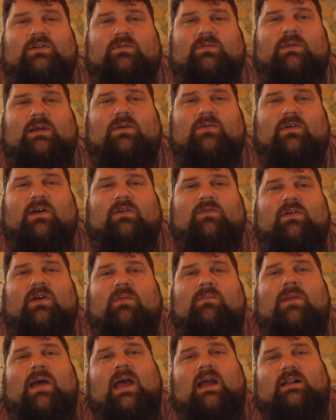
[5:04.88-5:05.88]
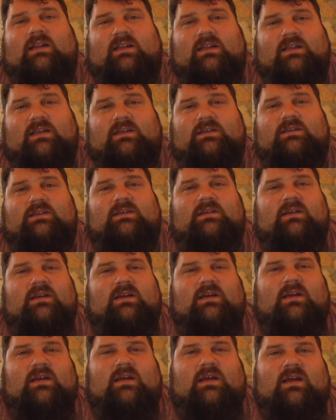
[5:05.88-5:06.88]
to have come back to this
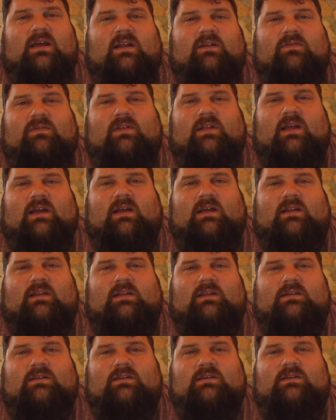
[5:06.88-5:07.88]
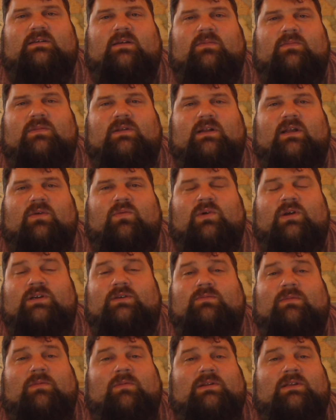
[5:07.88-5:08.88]
and feel like this is something I
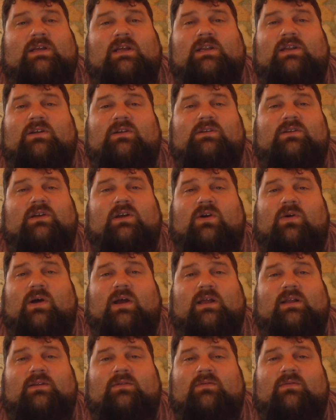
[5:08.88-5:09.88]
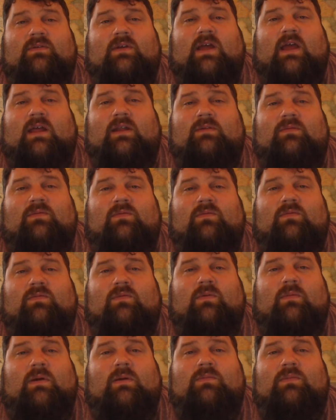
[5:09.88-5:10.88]
wished maybe 10 years ago I had
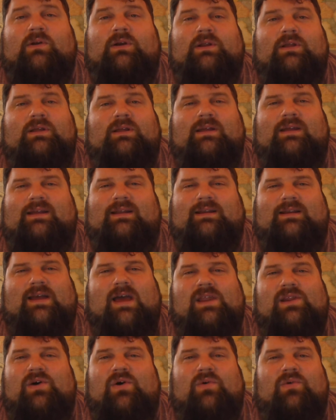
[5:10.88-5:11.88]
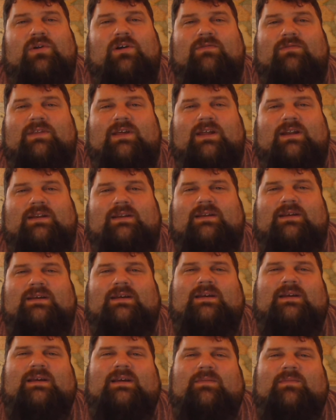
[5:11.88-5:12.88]
remembered and gotten a hold of then.
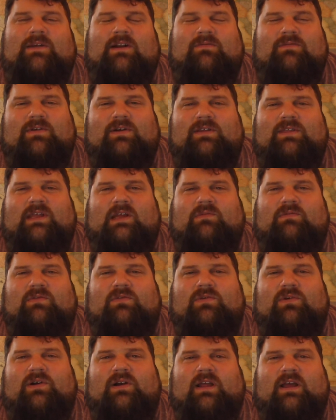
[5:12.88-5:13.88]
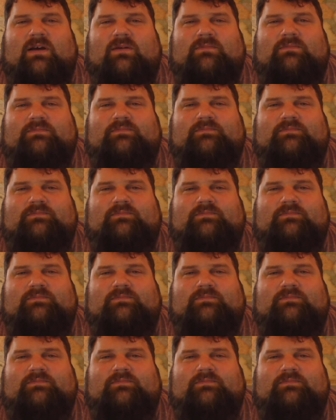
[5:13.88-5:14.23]
But I'm very thankful for it now.